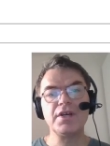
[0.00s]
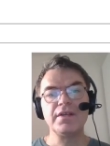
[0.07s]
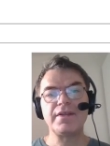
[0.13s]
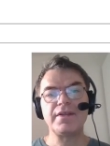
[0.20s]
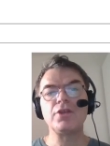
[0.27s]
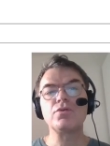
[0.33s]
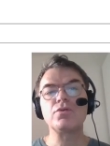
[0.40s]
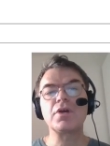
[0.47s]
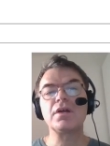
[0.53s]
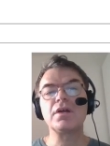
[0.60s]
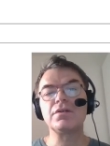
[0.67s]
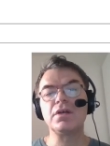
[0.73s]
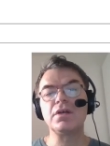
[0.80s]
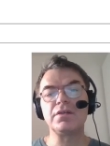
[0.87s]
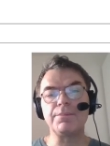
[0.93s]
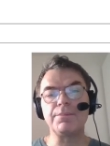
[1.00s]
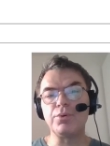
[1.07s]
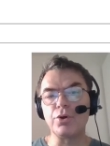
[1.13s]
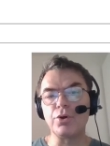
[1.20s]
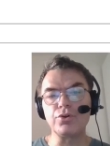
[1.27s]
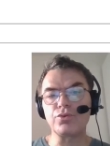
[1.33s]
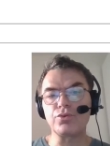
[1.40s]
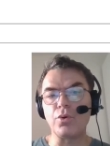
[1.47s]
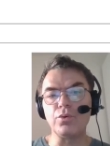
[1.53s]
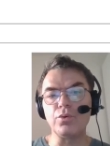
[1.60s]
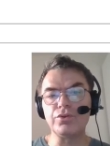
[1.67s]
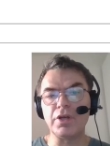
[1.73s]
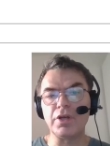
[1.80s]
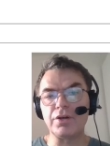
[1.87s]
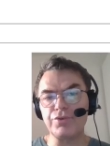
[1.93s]
then you can deploy your
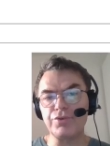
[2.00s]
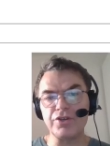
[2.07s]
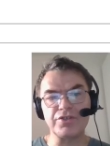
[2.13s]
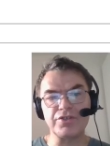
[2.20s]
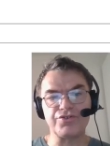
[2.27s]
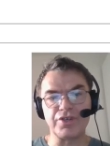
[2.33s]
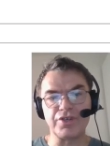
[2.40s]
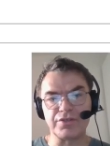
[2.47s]
own registry.